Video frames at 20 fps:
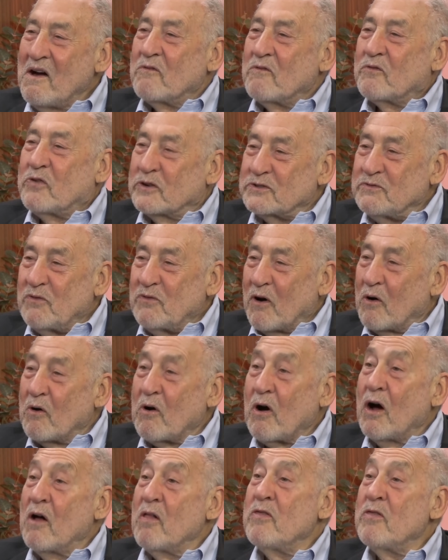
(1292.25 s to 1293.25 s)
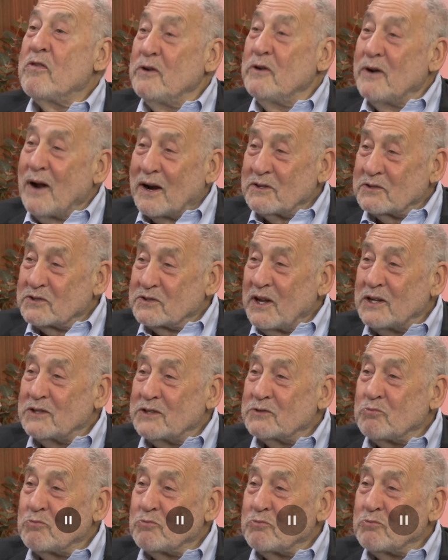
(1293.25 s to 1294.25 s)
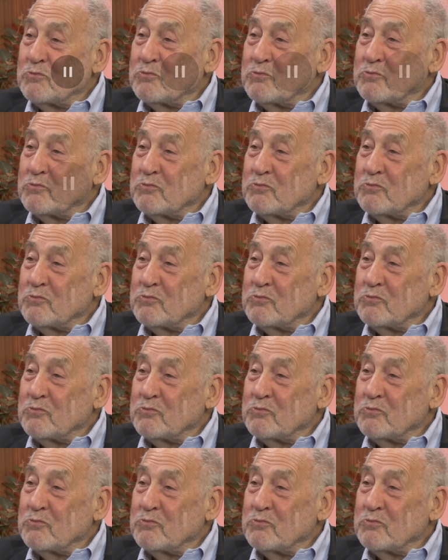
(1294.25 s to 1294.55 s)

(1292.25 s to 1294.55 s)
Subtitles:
First of all, the United States wrote...